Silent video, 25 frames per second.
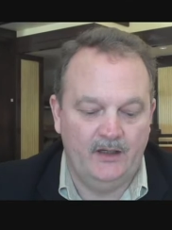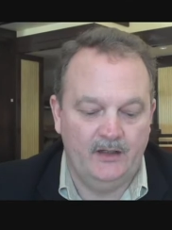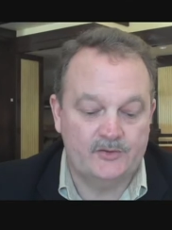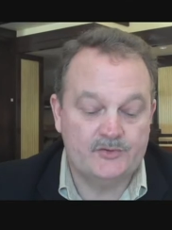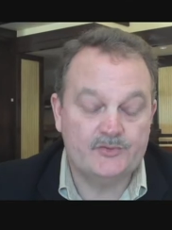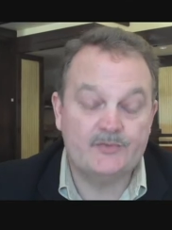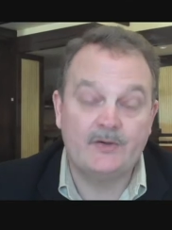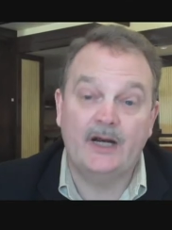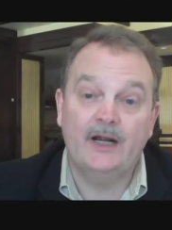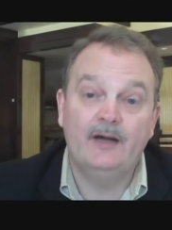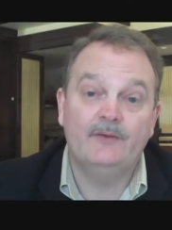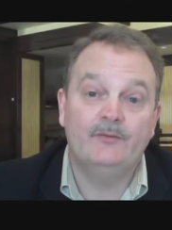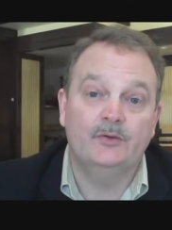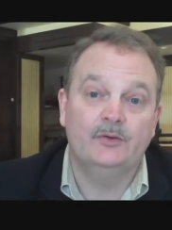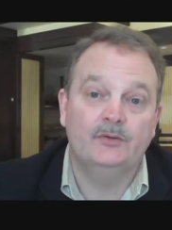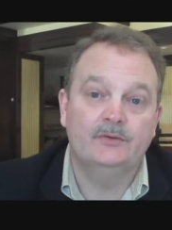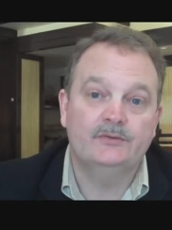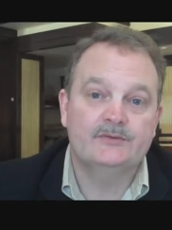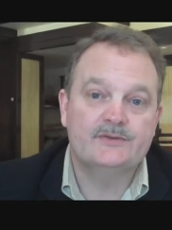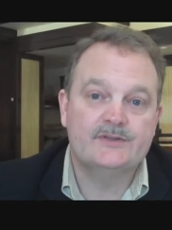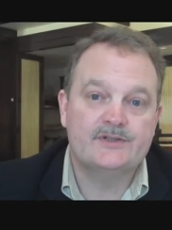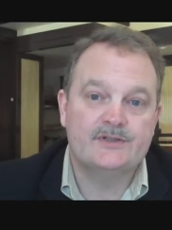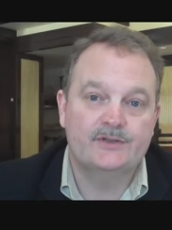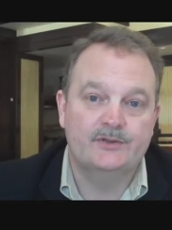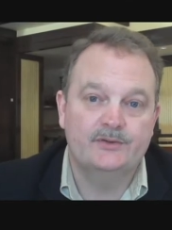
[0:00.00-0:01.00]
travel
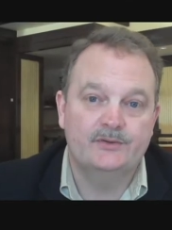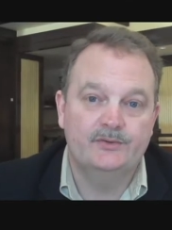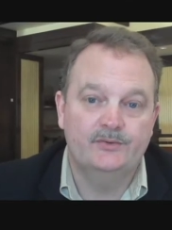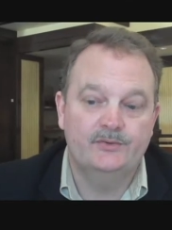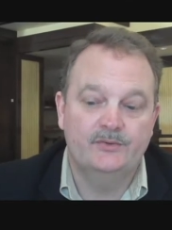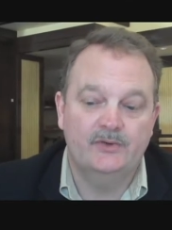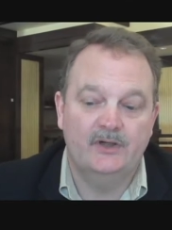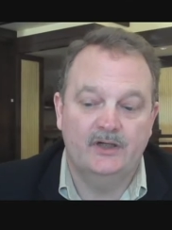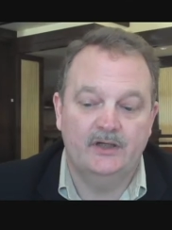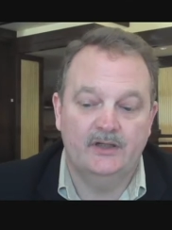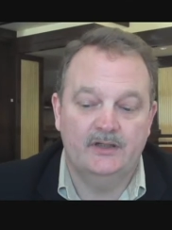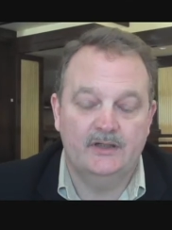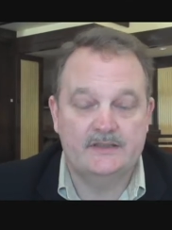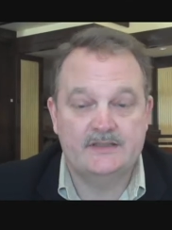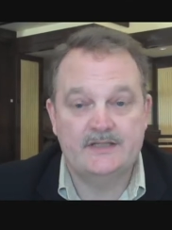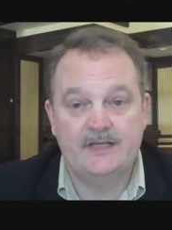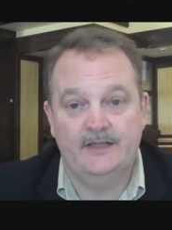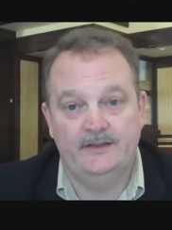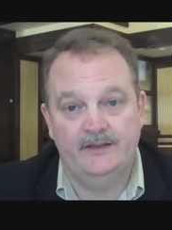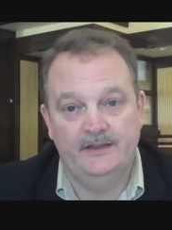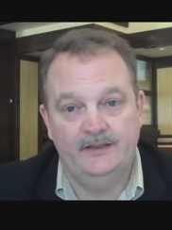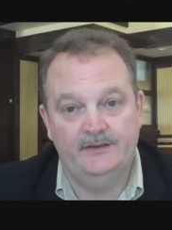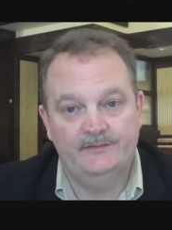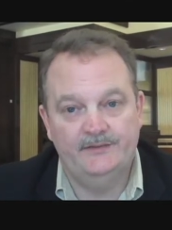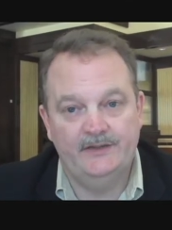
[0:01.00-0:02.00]
to
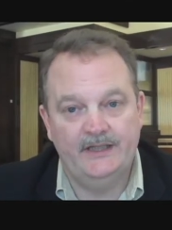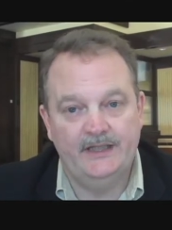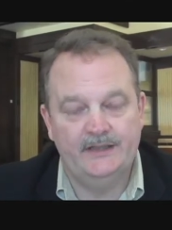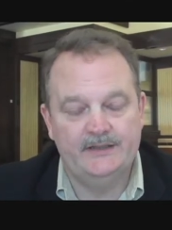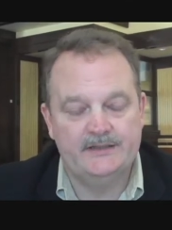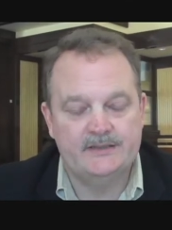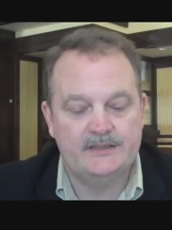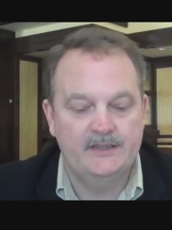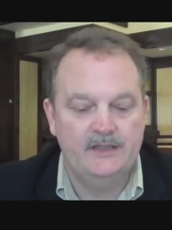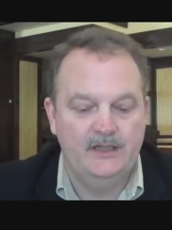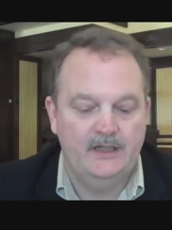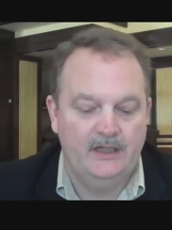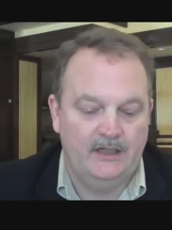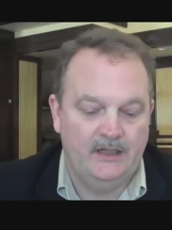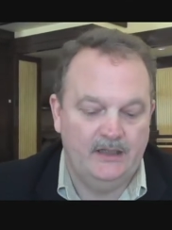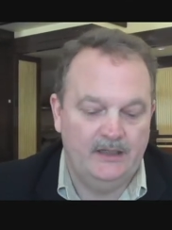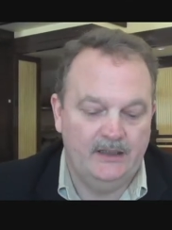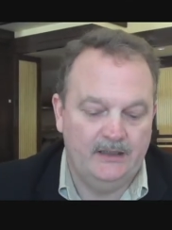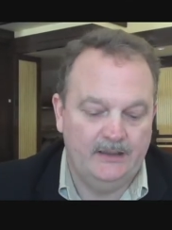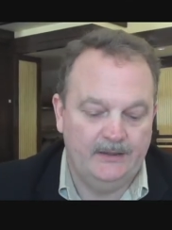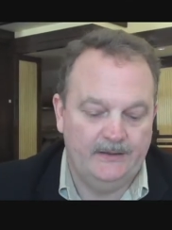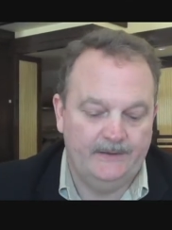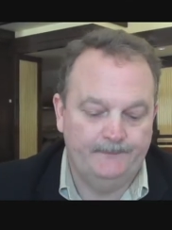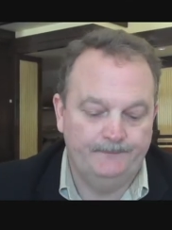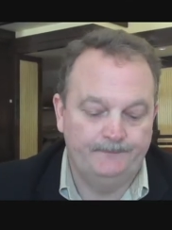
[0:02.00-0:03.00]
attend the event.
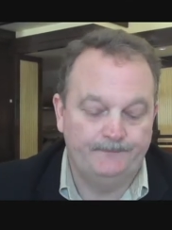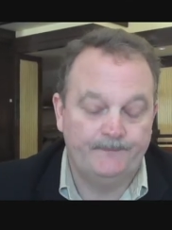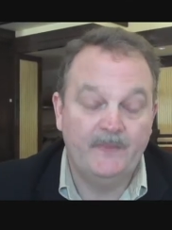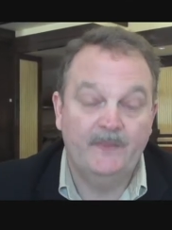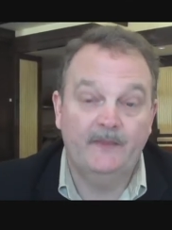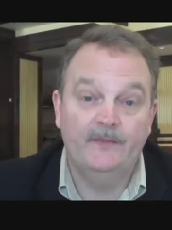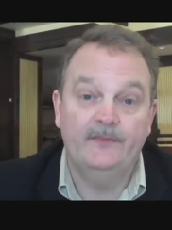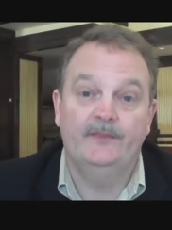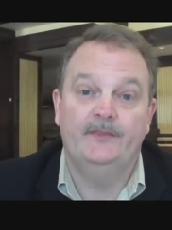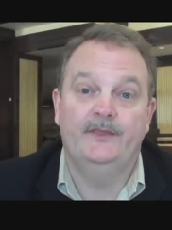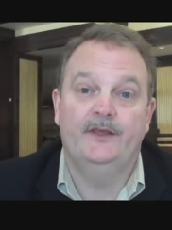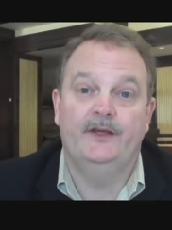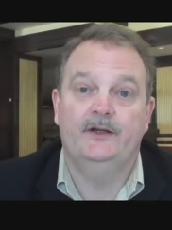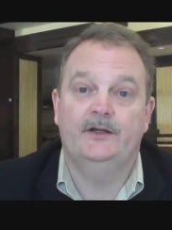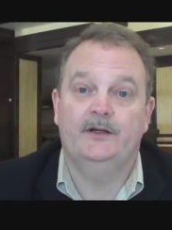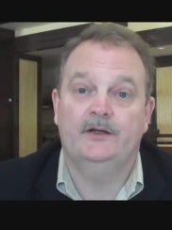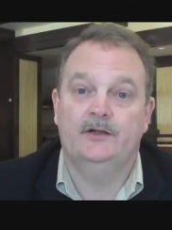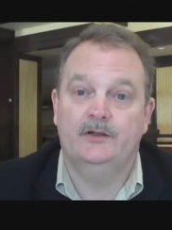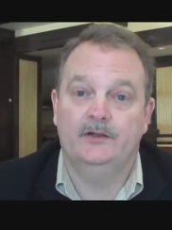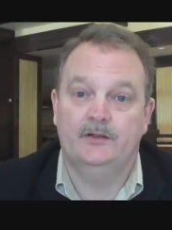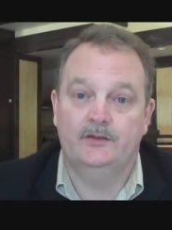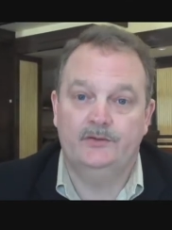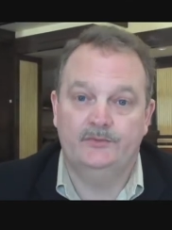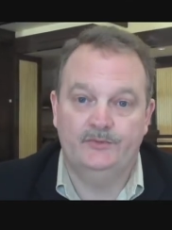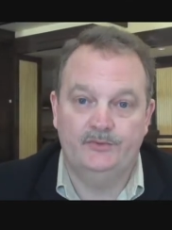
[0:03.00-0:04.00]

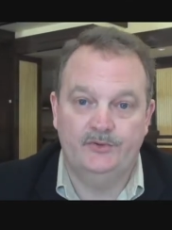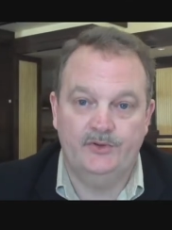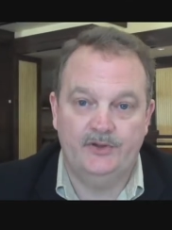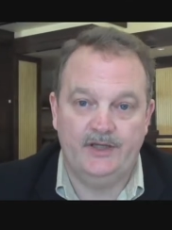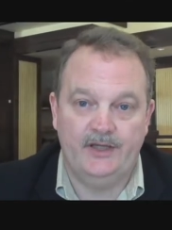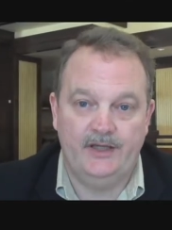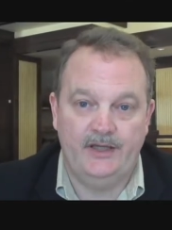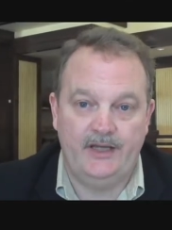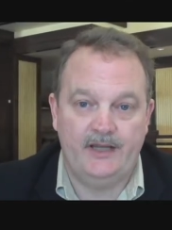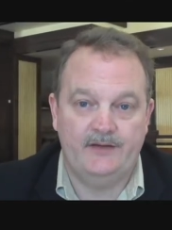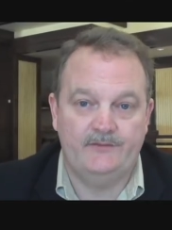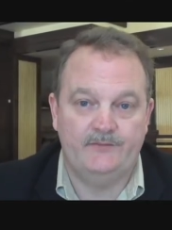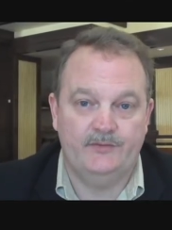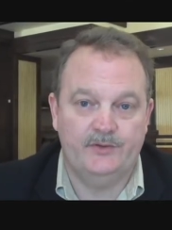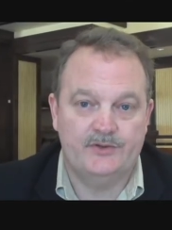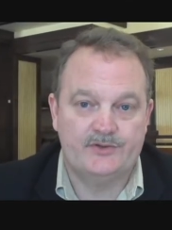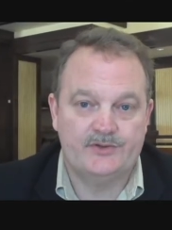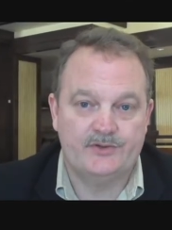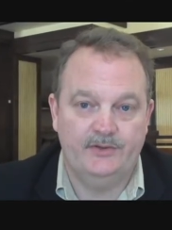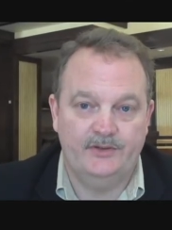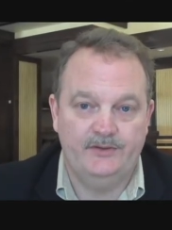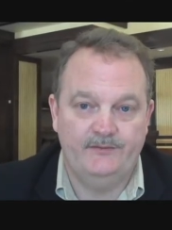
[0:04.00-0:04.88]
They're looking at virtual